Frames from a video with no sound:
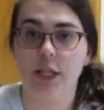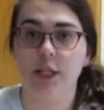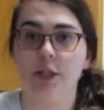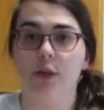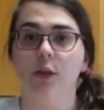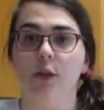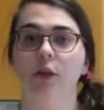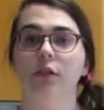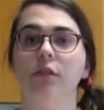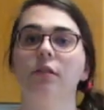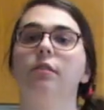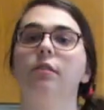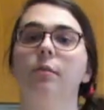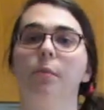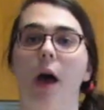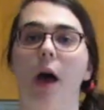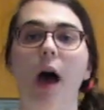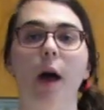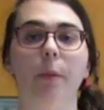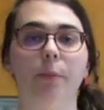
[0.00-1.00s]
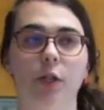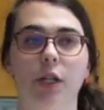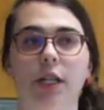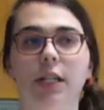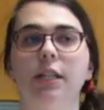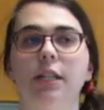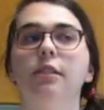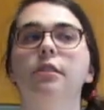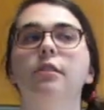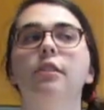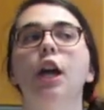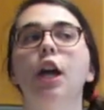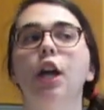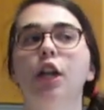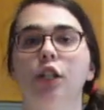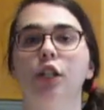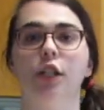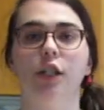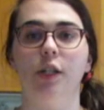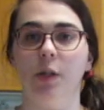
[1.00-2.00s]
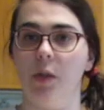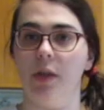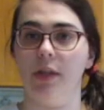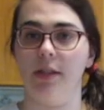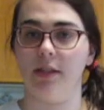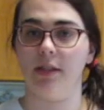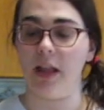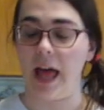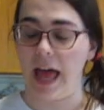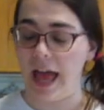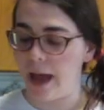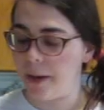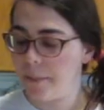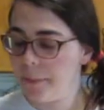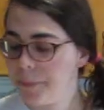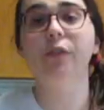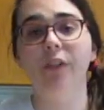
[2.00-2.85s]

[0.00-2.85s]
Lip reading: So those are some options to do this lab.